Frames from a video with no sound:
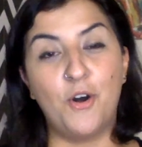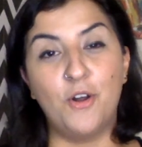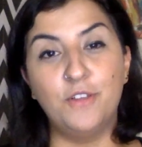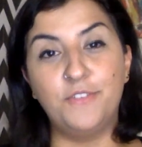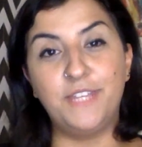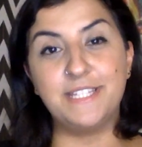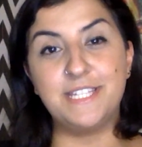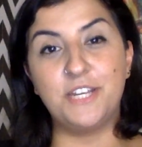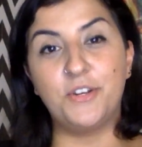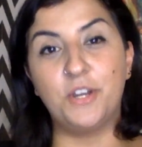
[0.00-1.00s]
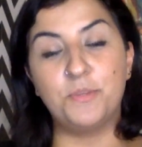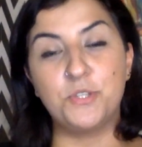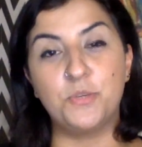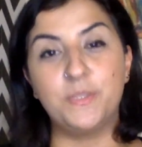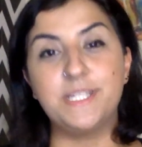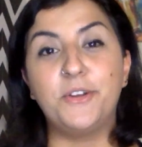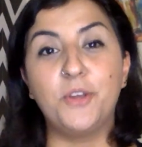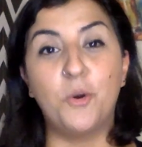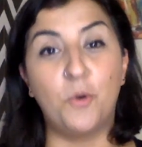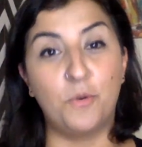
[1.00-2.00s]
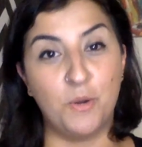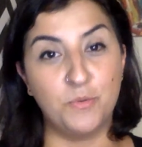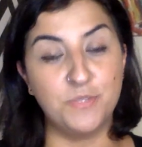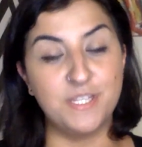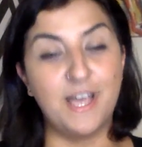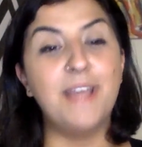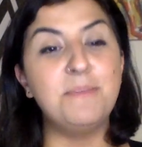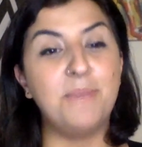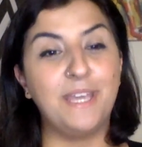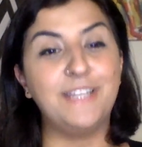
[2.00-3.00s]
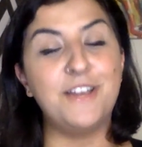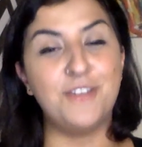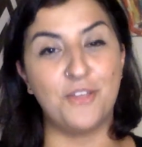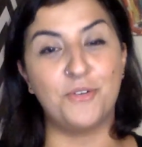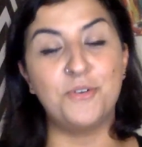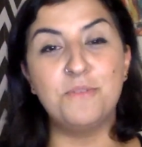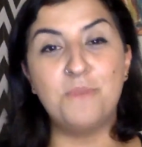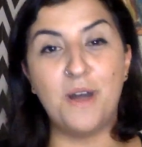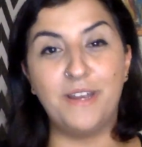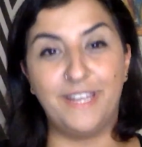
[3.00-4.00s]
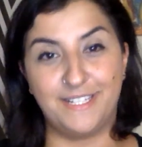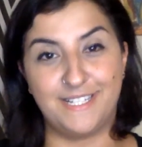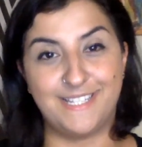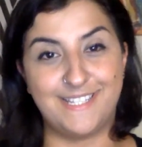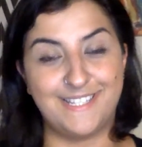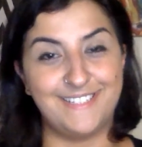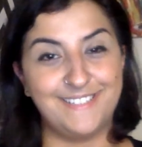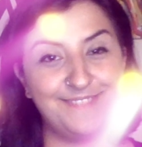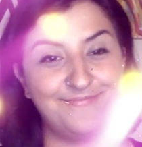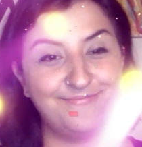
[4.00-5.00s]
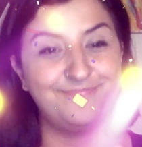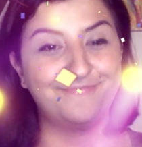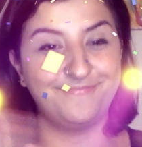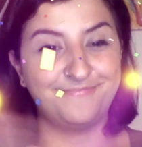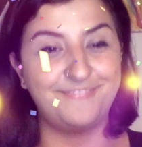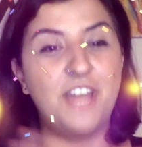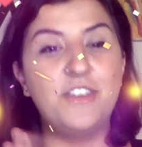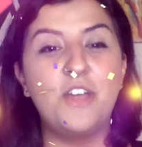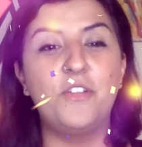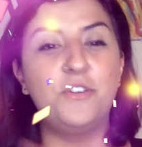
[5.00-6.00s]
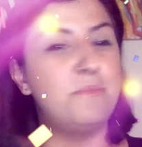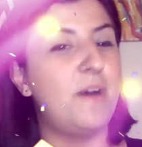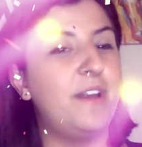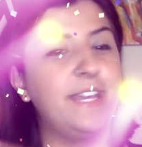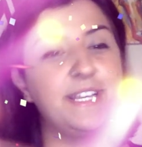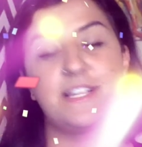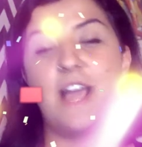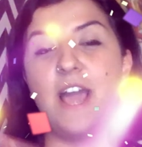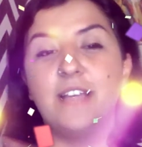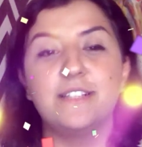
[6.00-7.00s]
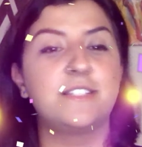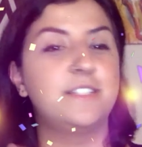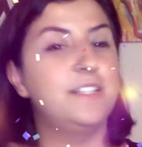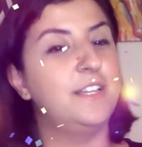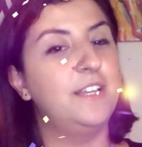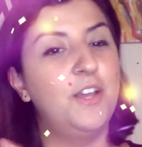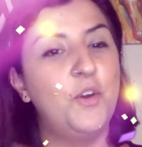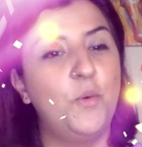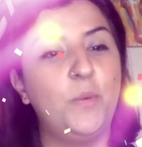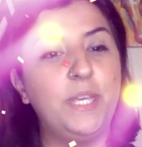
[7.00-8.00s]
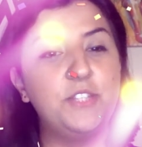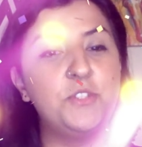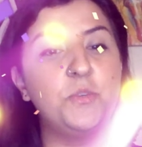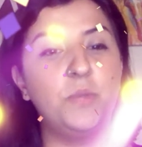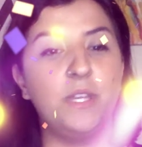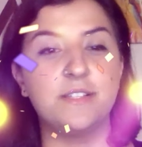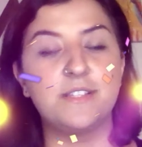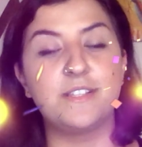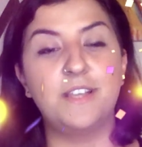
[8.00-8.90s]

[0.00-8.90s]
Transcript: all of the anterior pituitary hormones, I made another mnemonics. Another mnemonics, guys. We can do this.